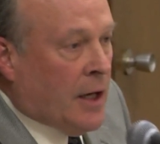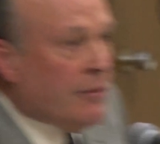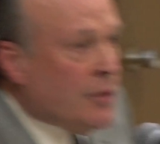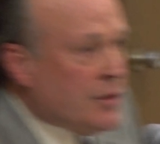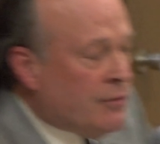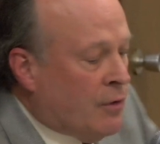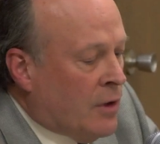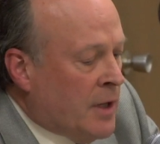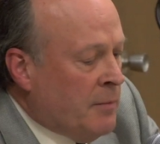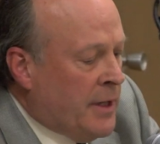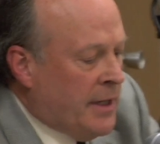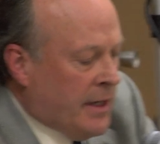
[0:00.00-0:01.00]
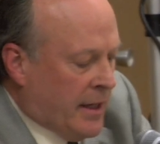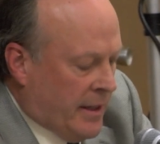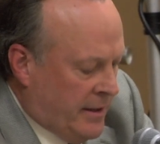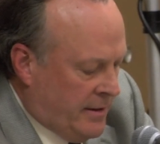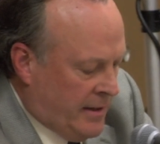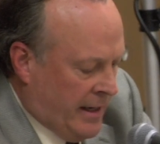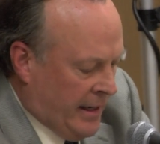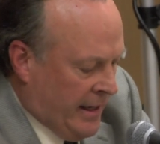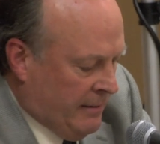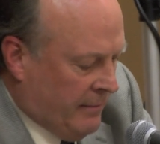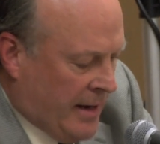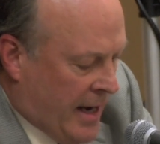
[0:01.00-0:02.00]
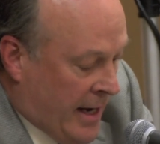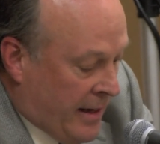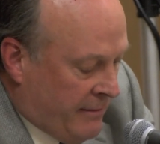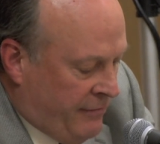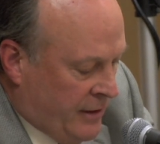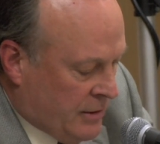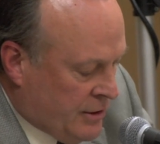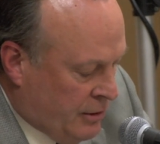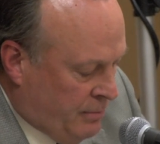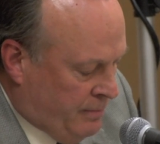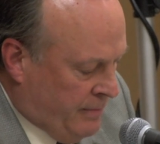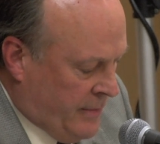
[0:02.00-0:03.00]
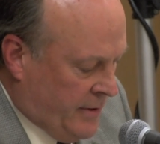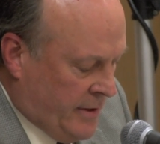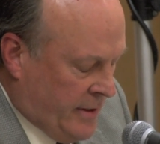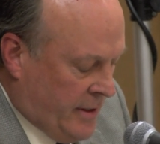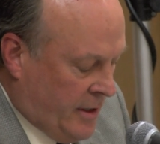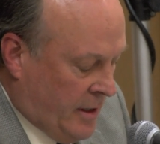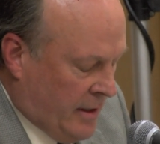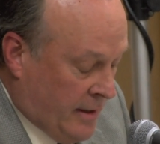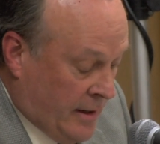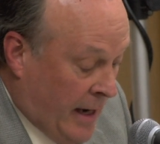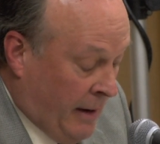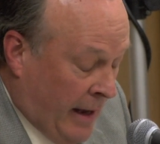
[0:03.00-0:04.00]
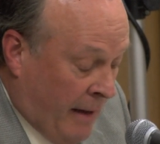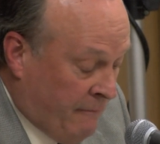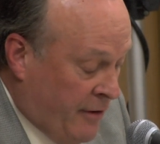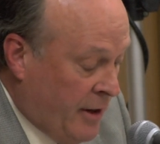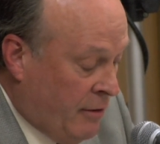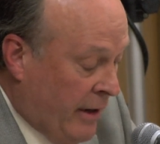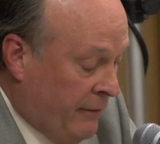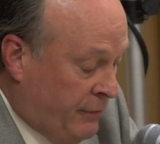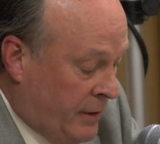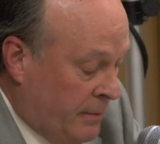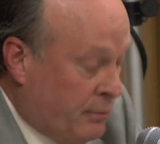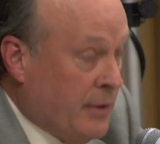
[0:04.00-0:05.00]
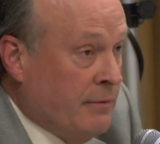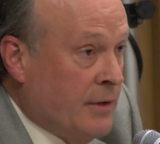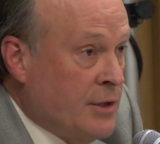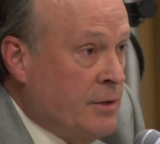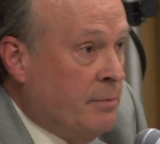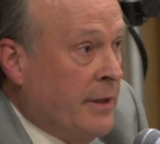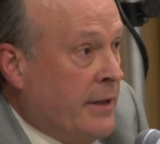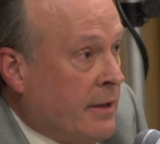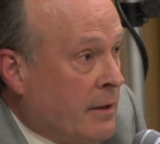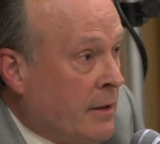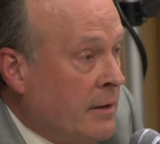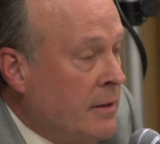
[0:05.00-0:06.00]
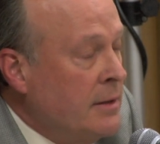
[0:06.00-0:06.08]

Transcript: First of all, let me, I feel so, I'm very grateful and privileged to be here